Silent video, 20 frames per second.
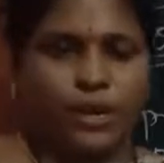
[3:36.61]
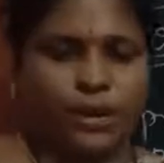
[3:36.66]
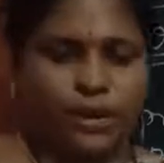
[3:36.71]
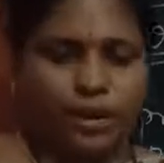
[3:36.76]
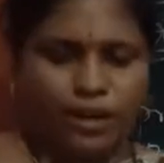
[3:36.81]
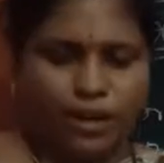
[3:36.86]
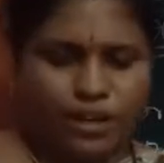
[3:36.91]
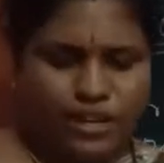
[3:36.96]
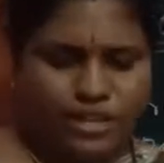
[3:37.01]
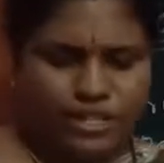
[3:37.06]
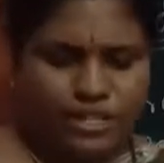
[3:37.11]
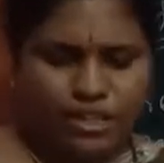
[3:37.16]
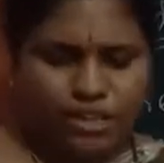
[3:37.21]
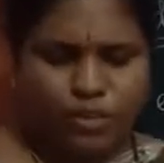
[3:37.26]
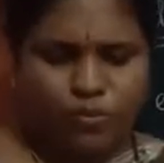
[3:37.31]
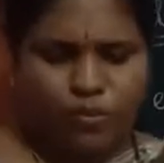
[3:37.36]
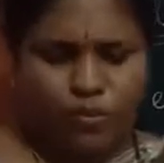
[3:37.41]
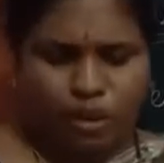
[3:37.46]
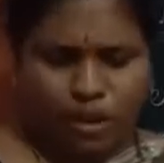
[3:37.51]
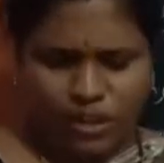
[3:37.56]
Okay, children,
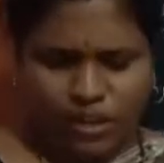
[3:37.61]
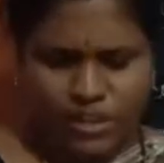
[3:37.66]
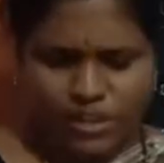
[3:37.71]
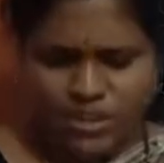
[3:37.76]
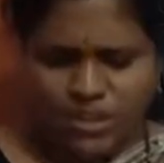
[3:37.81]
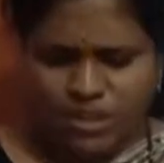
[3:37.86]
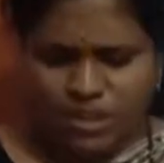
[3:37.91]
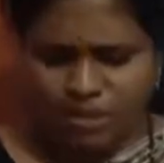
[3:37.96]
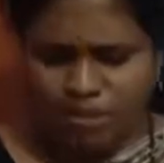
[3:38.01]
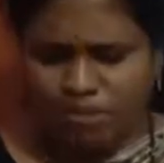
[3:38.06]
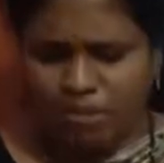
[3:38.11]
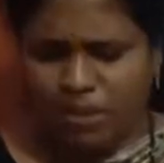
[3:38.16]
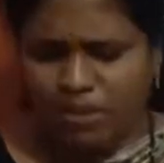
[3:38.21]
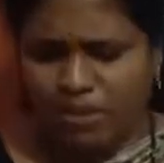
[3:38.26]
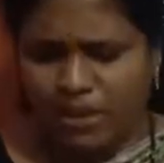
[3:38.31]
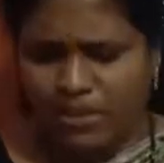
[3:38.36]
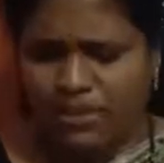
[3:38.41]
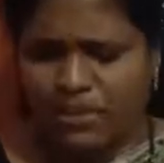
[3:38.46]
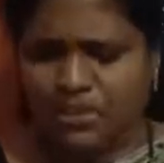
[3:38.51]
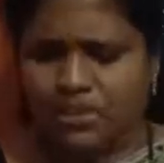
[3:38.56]
what is the simple
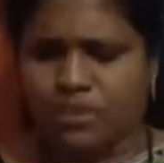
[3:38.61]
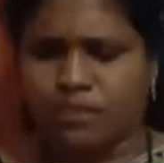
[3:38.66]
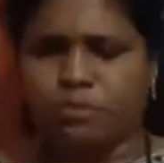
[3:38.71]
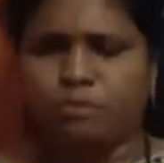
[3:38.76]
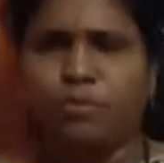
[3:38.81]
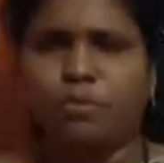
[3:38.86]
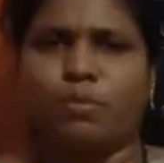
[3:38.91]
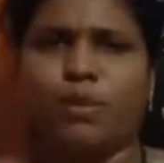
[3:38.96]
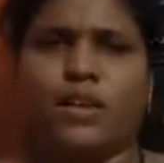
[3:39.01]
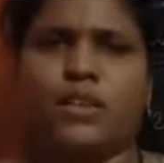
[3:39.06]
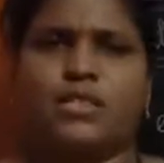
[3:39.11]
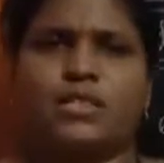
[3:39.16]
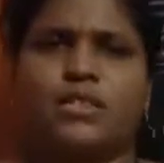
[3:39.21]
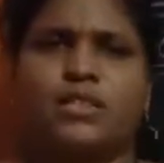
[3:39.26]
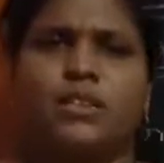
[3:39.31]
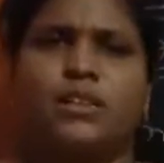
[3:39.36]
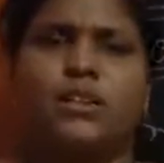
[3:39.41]
present, simple past?